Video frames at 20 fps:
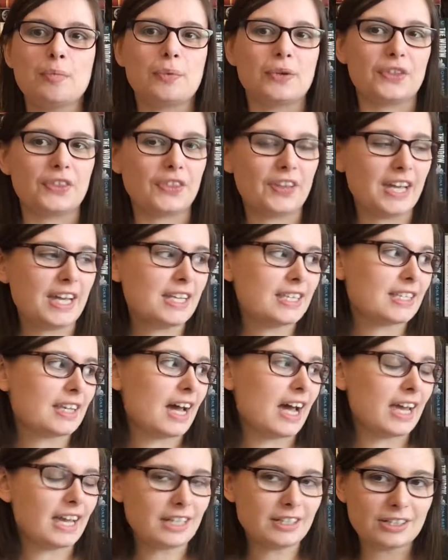But this,
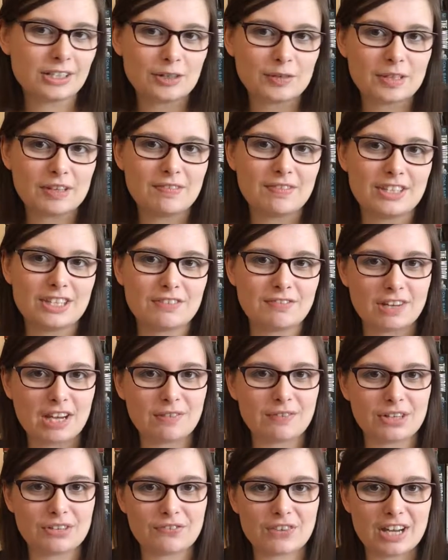I ended up giving this
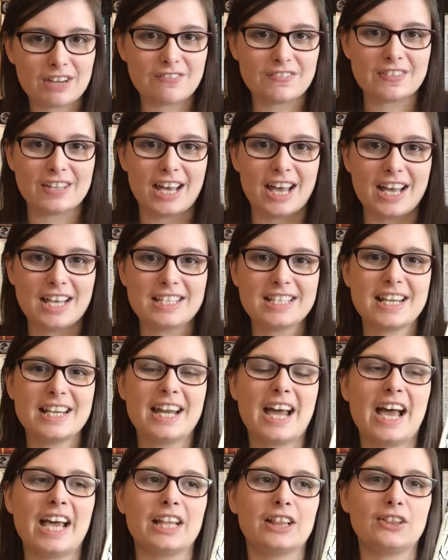5 out of 5 stars
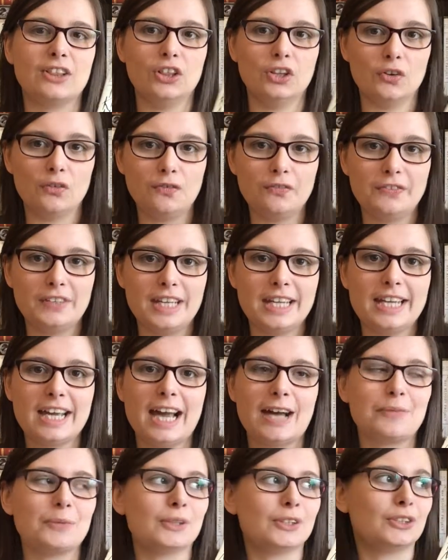and I loved it.
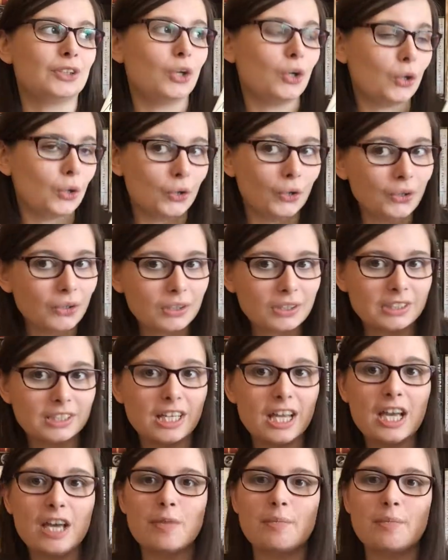I was hooked.